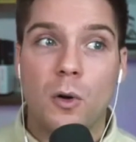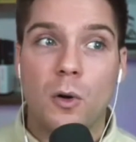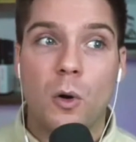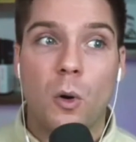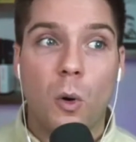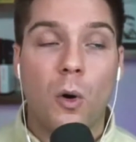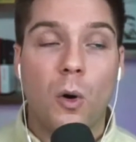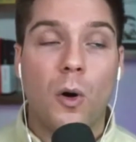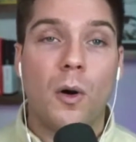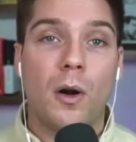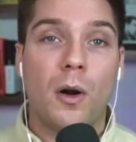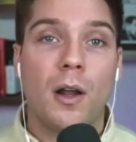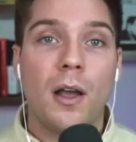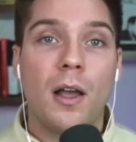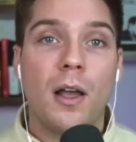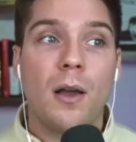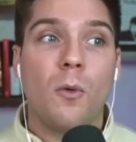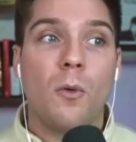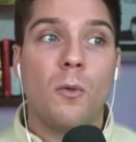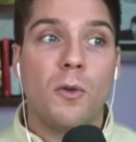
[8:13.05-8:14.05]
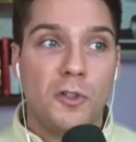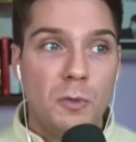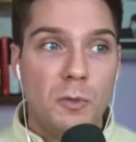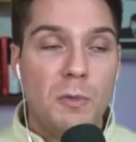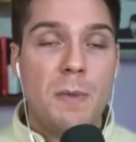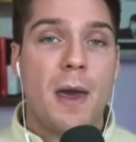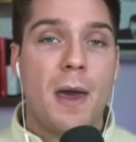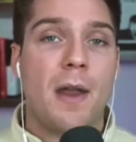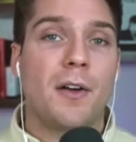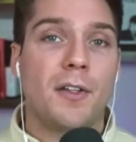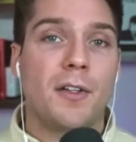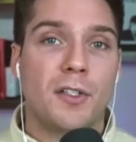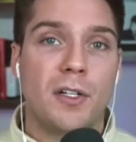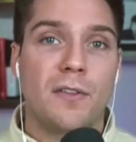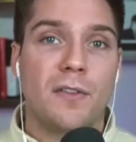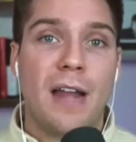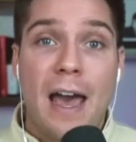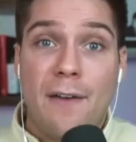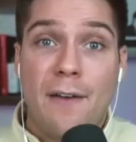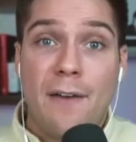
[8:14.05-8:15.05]
or would you be better
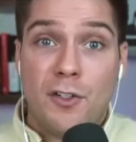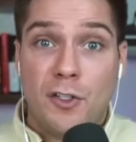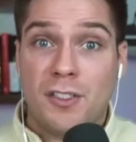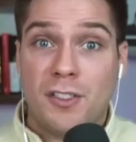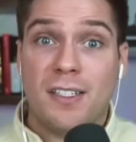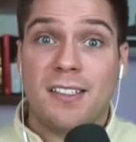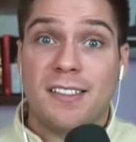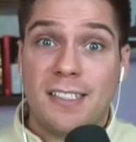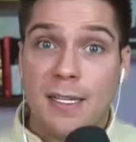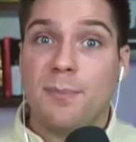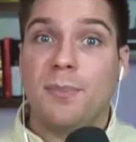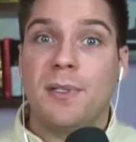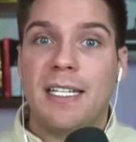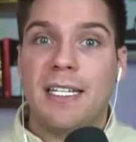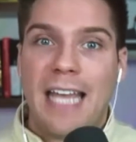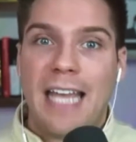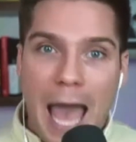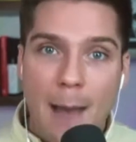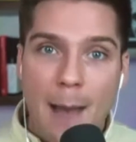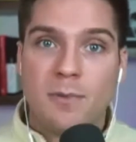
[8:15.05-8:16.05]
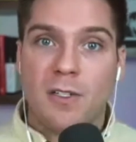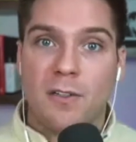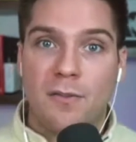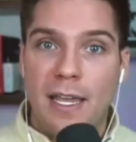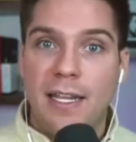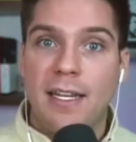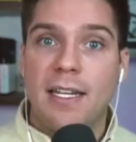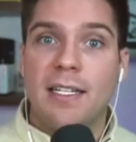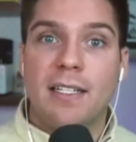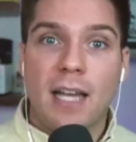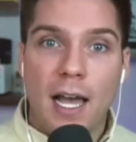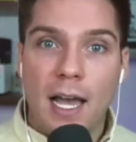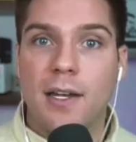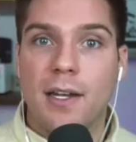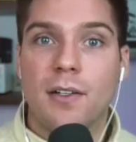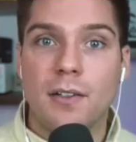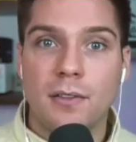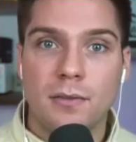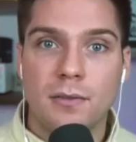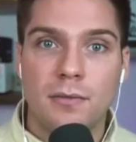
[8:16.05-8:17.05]
served having just a simply captivating
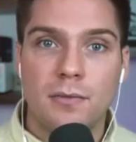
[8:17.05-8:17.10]
title?